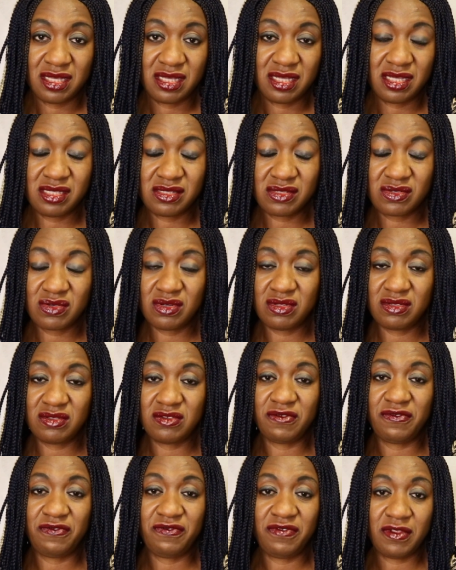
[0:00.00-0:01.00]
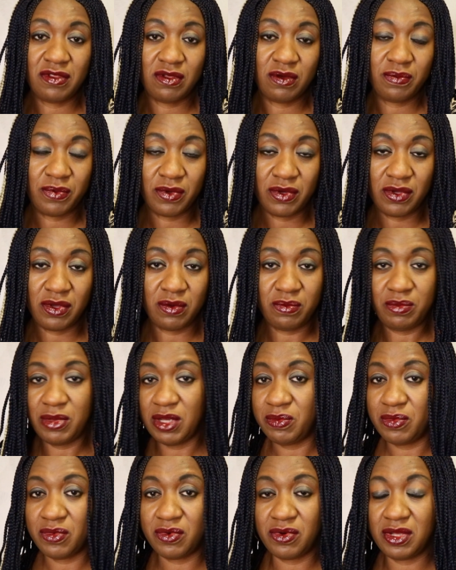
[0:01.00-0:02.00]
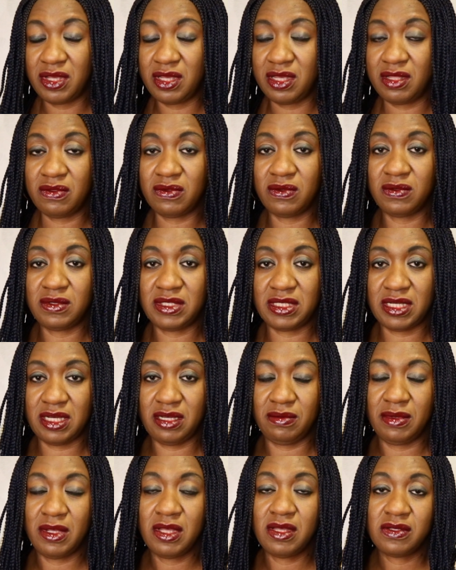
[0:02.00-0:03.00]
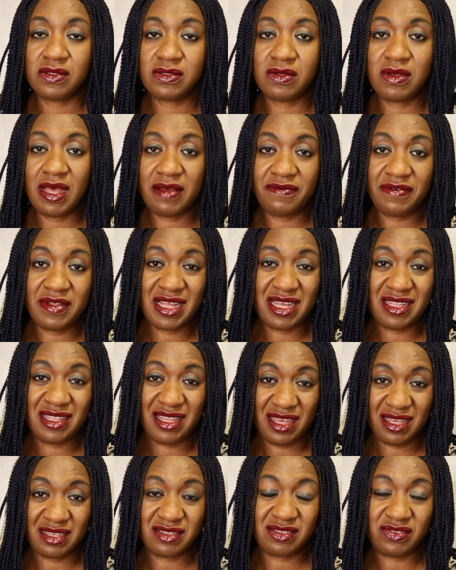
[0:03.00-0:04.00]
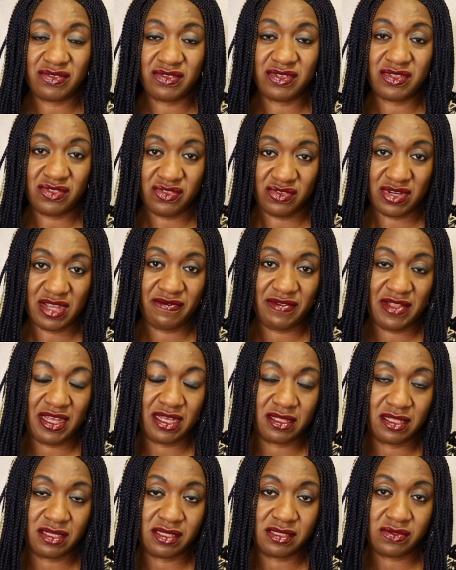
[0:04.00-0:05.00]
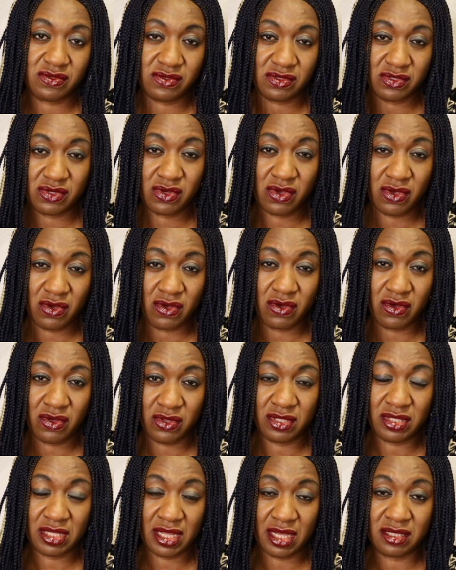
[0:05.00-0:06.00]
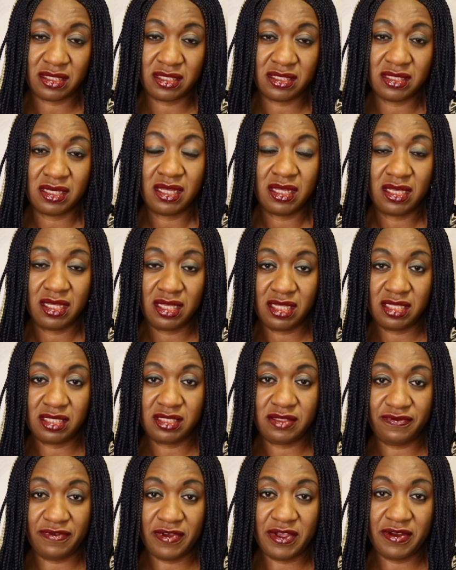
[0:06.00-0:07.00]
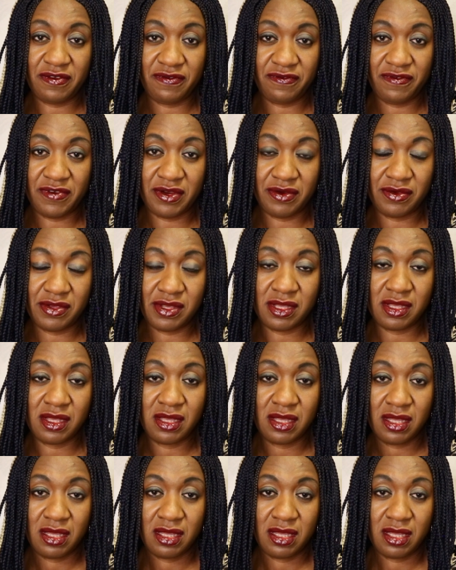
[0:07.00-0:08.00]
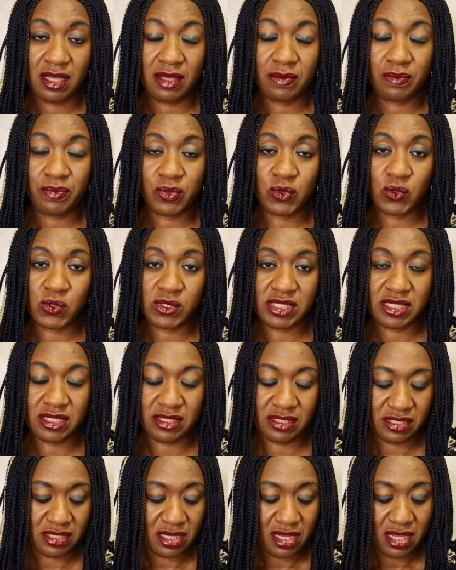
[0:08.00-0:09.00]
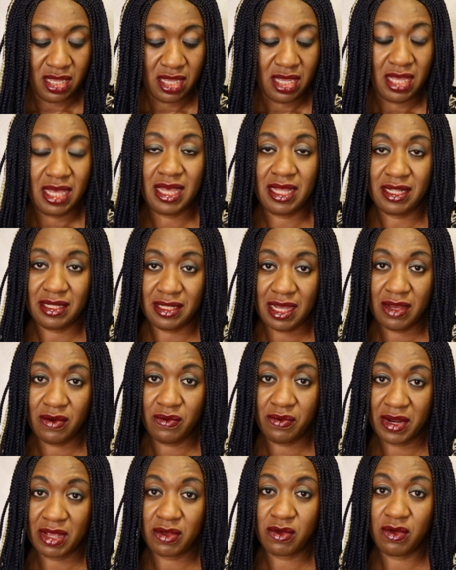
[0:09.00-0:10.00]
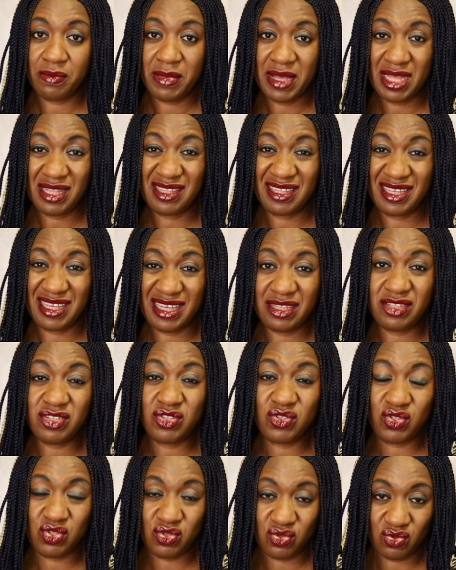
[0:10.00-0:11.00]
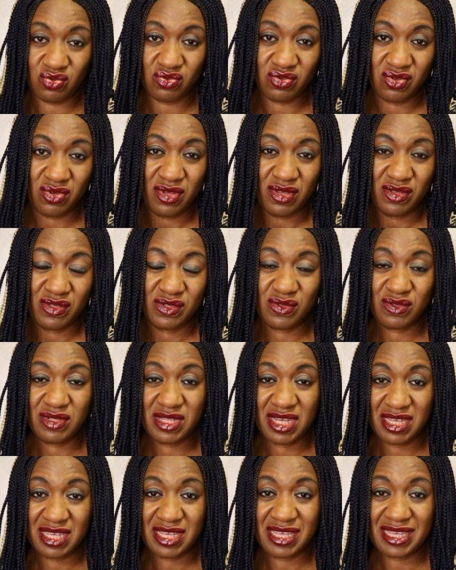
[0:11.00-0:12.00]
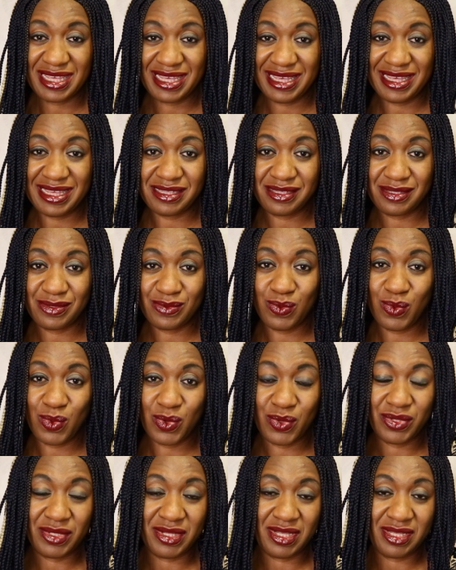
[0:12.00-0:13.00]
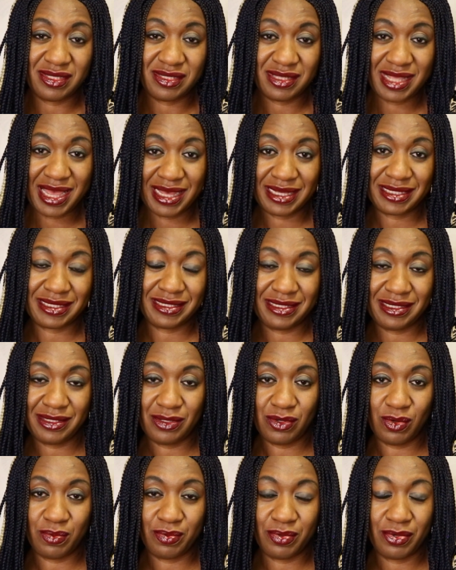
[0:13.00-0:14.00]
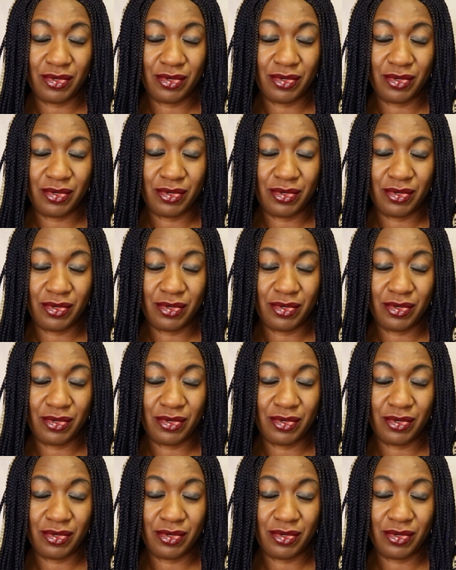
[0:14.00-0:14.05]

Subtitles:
it's going to fill up all your memory in no time. So having an external drive like this to store your content is very important, and I would recommend get two, so that in case one is acting up,